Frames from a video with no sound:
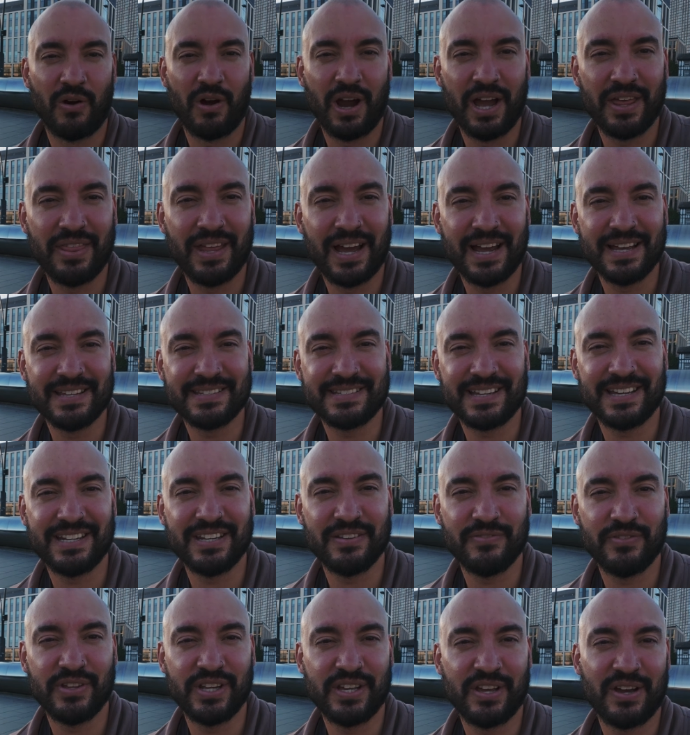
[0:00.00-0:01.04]
All right, that is the end
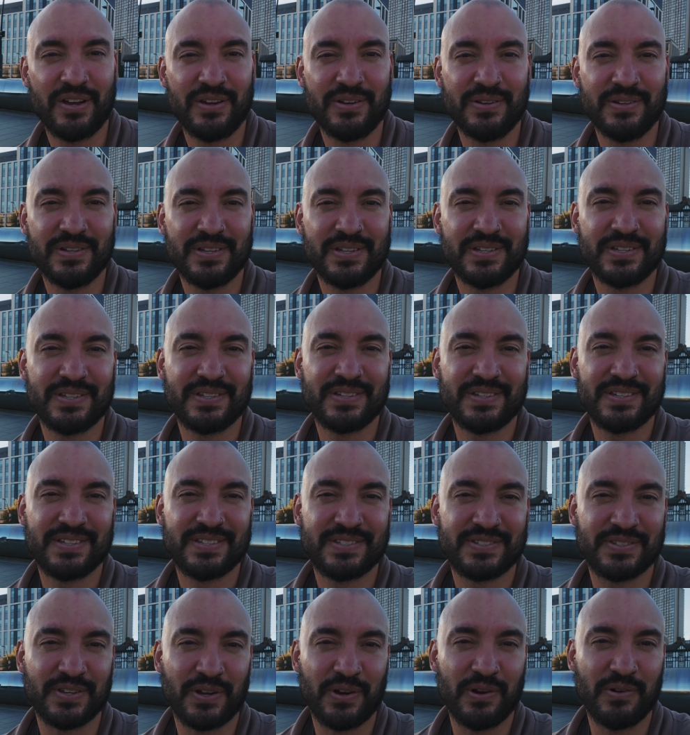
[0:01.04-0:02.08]
of the video.
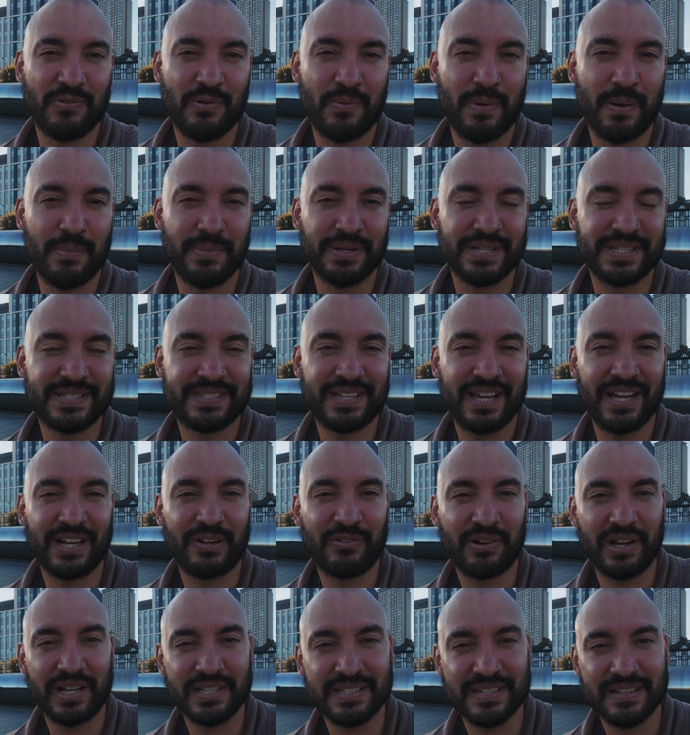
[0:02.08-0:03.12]
So remember to stay
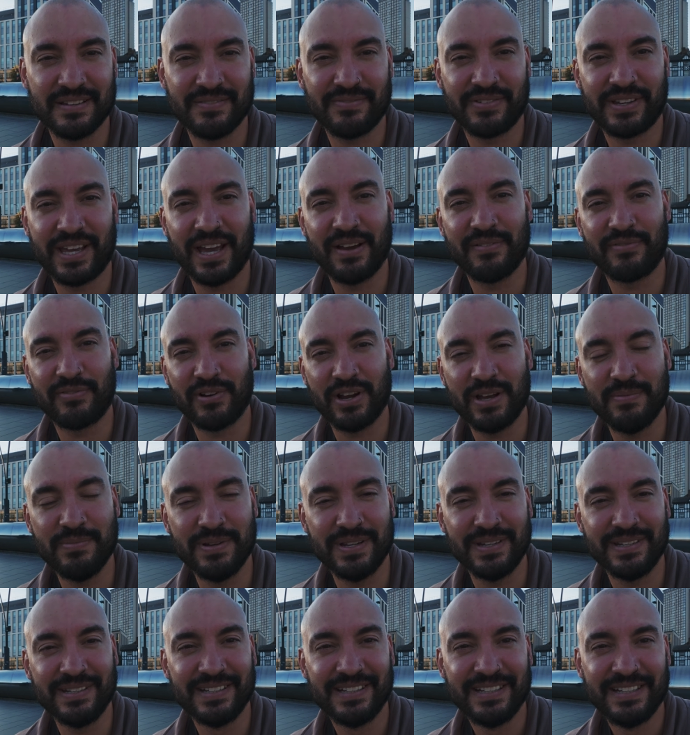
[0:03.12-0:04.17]
creative, get
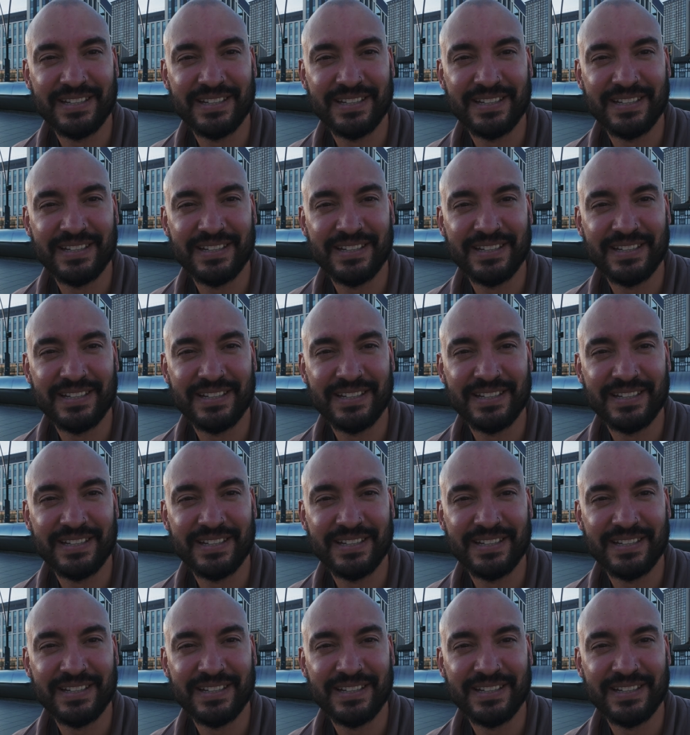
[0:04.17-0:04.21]
framing,